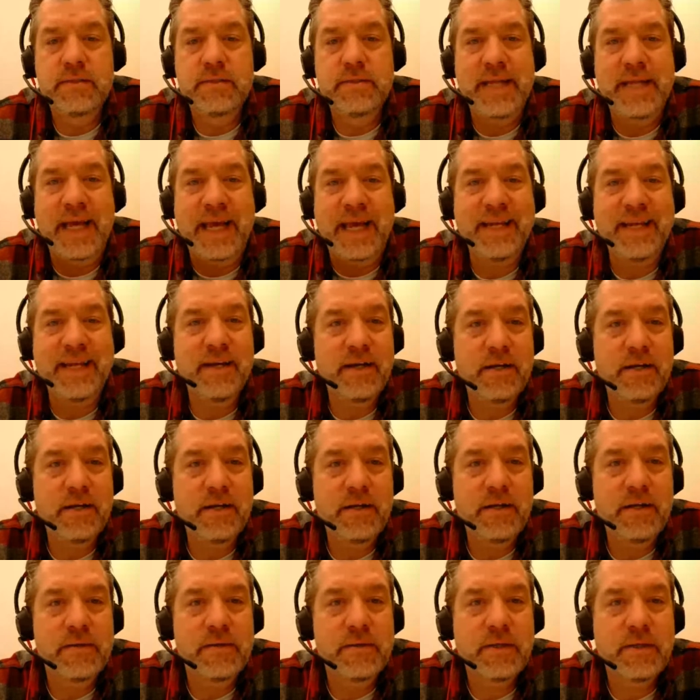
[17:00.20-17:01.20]

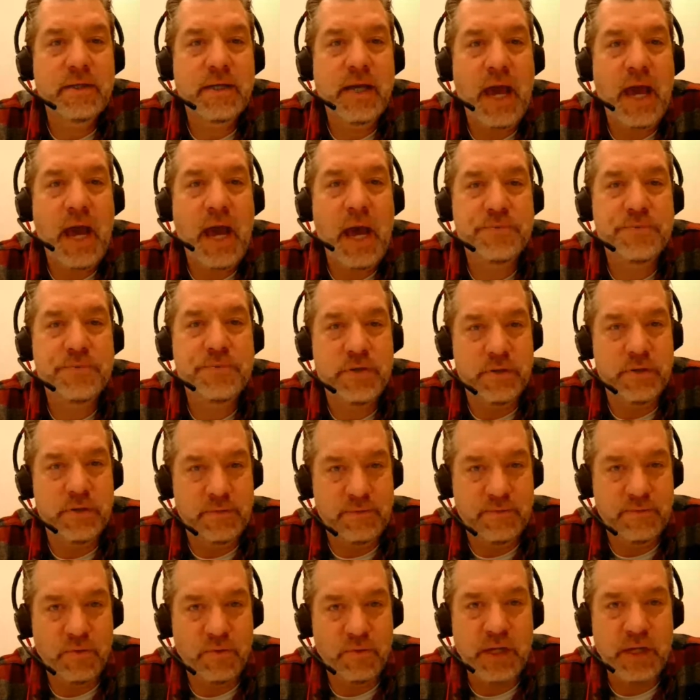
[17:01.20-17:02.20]
data
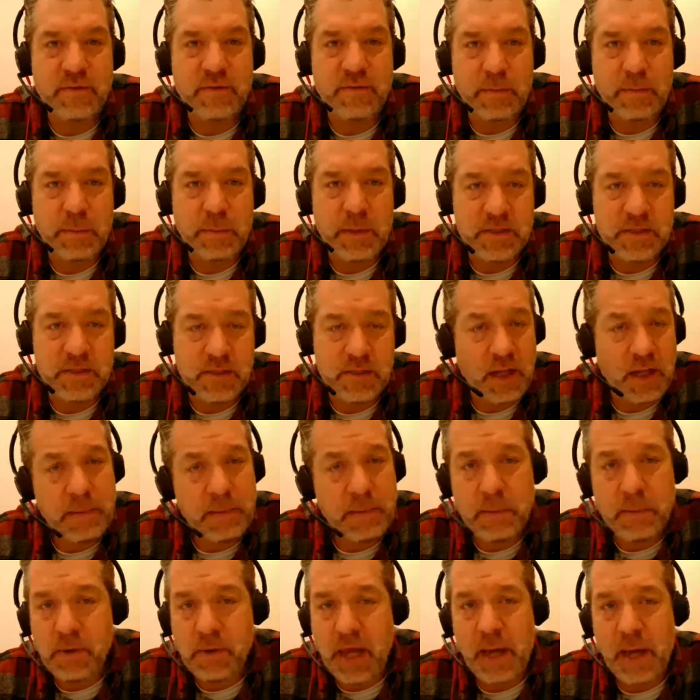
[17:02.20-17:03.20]
captured for EVPs. A lot of
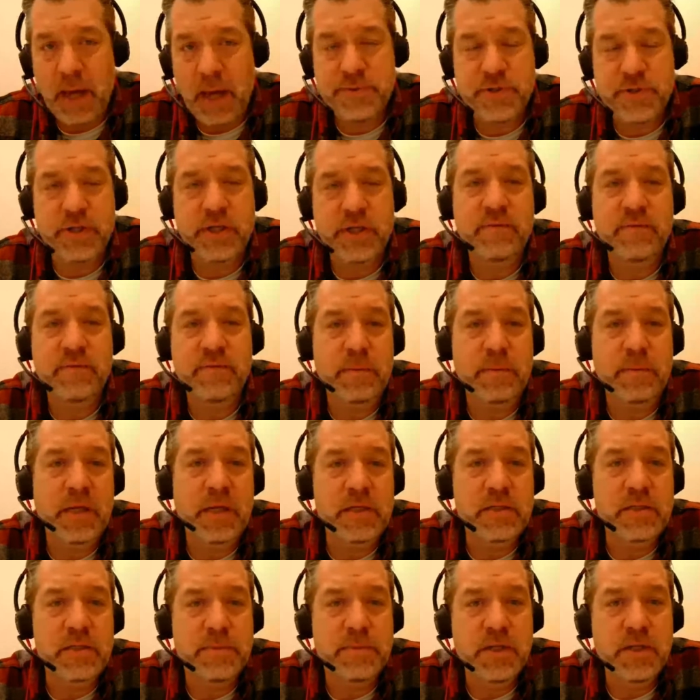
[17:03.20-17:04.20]
people capture
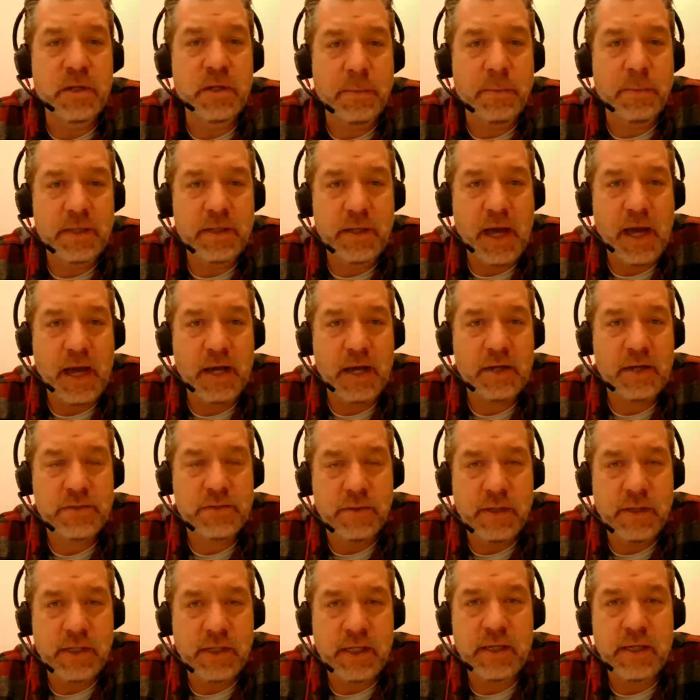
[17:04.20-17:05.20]
EVPs, but nobody
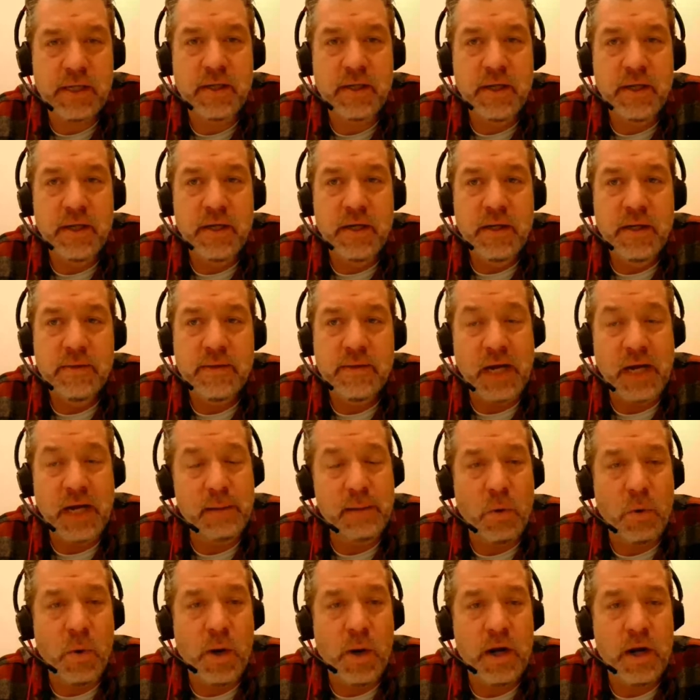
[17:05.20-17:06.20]
actually, that
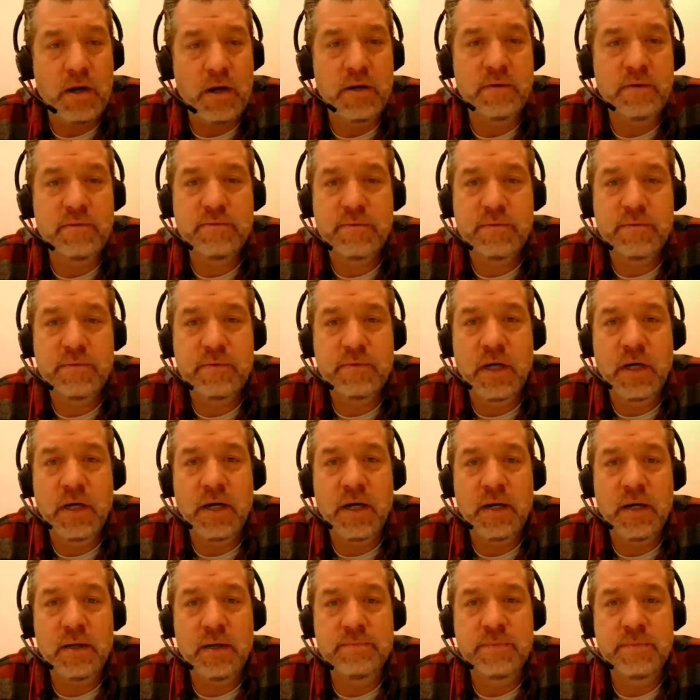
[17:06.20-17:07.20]
I'm aware
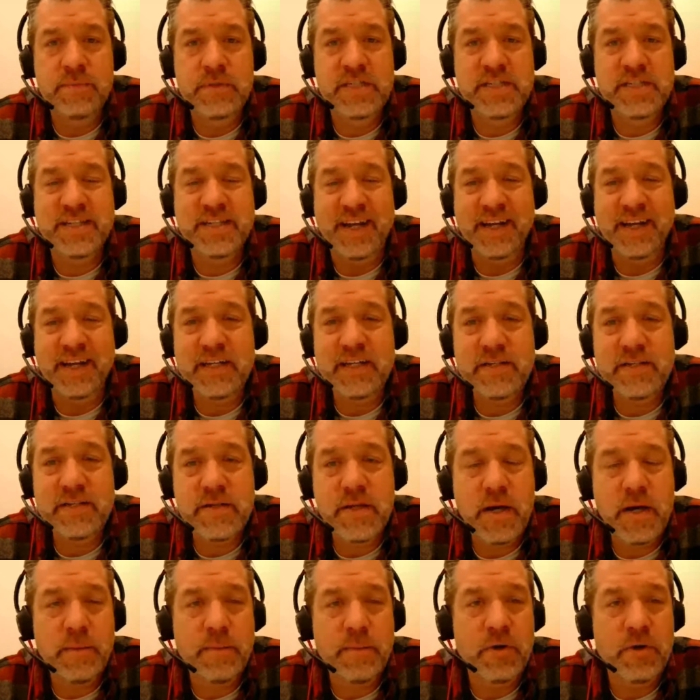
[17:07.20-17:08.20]
of, studies
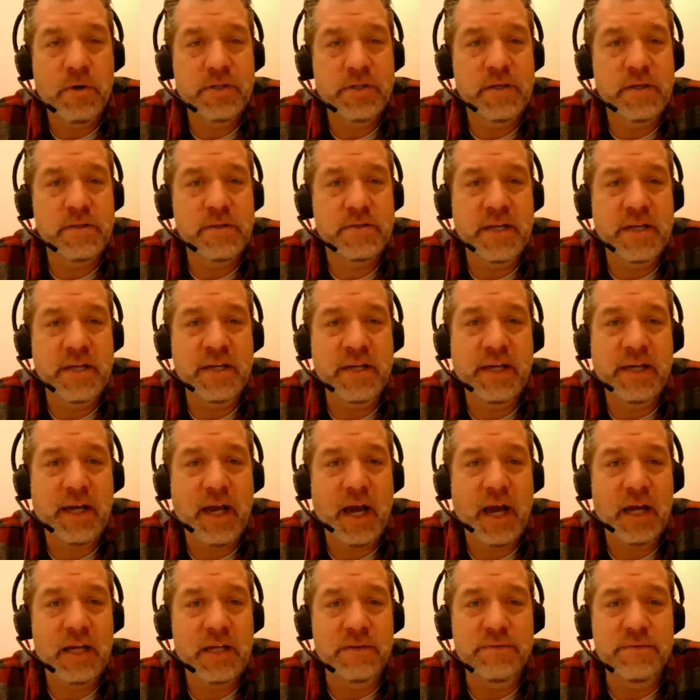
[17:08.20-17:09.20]
them or does any
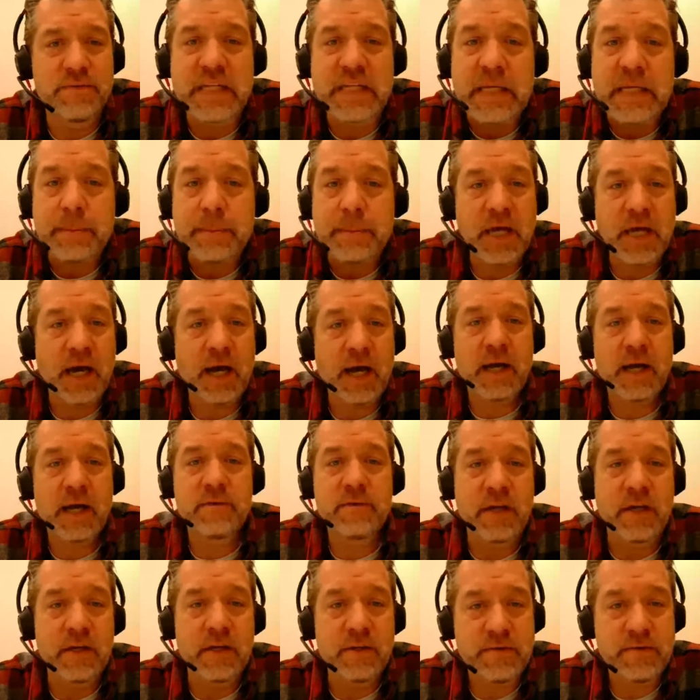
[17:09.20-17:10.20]
kind of deep
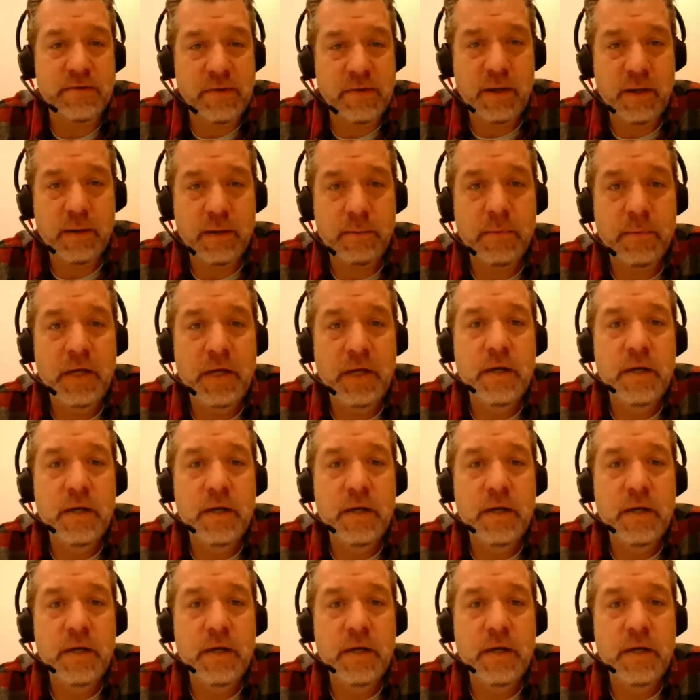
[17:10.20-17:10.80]
dive into them.